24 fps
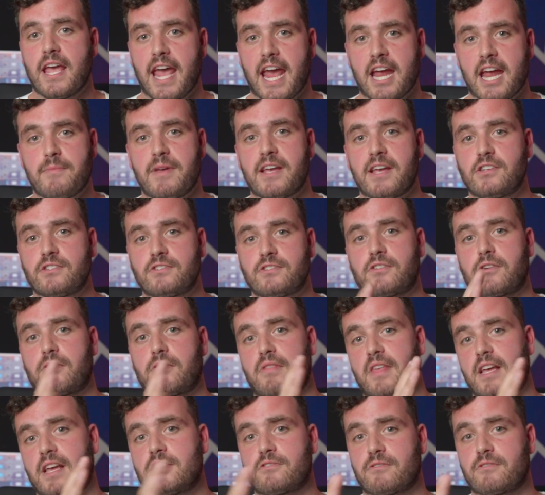and making sure
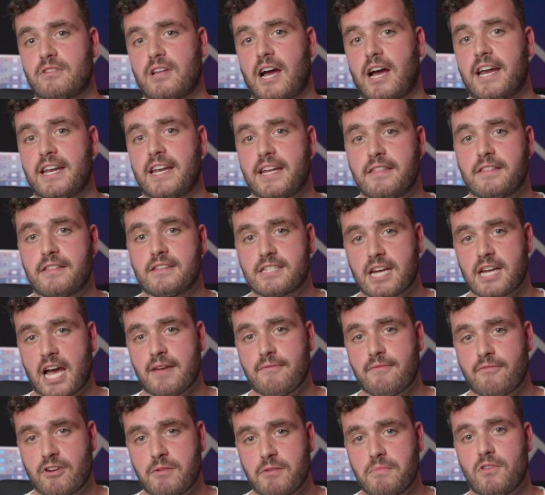things are aligning in the time
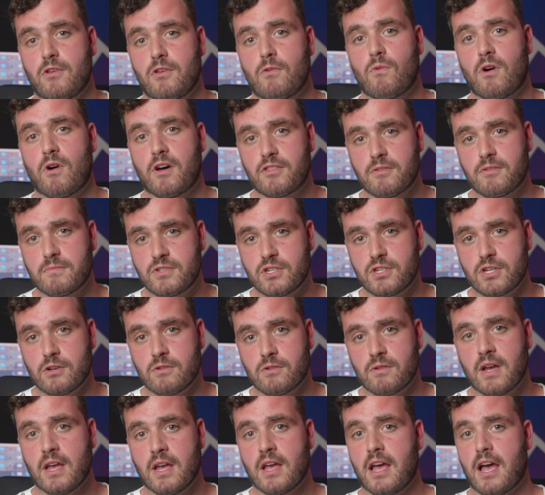frame that you want them to,